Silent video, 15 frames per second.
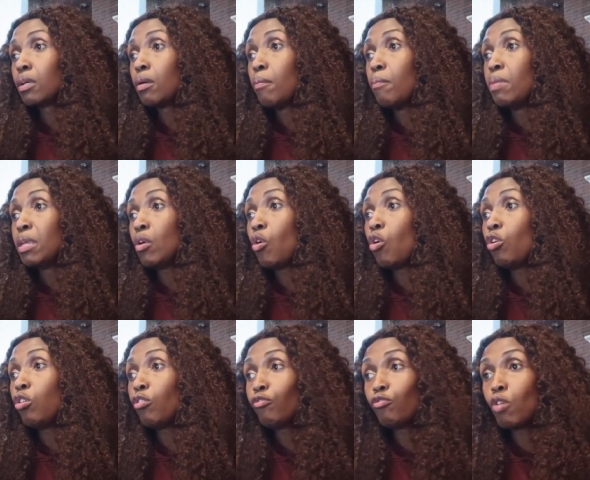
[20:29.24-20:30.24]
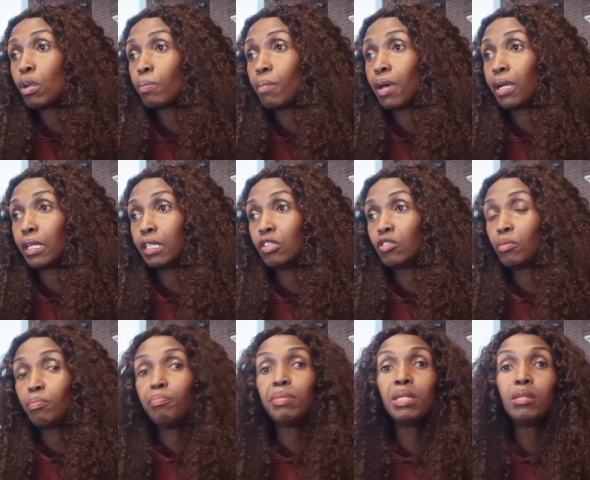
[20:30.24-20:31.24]
be all of one mind,
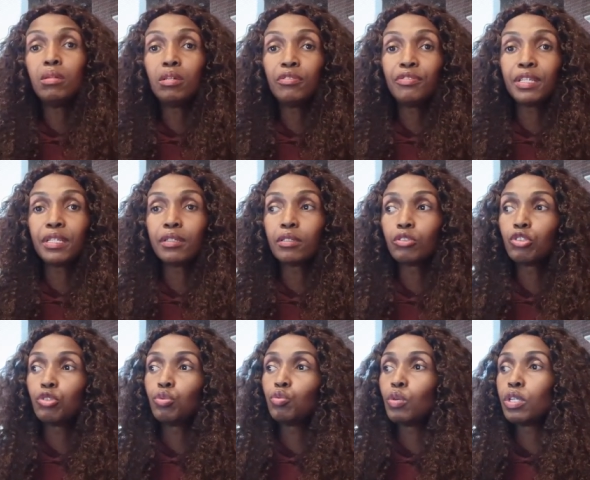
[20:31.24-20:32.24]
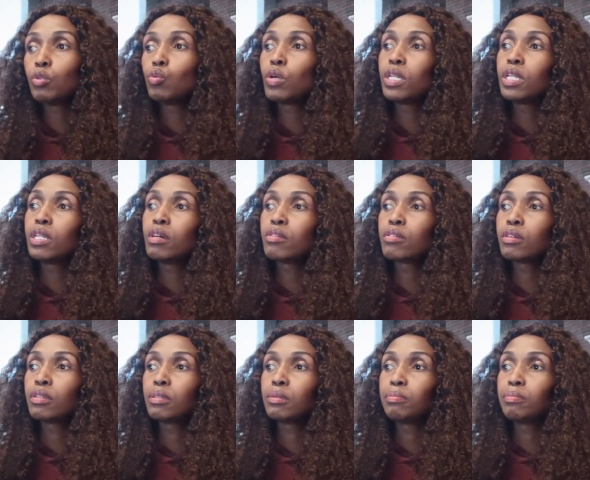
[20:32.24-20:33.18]
be loving toward one another,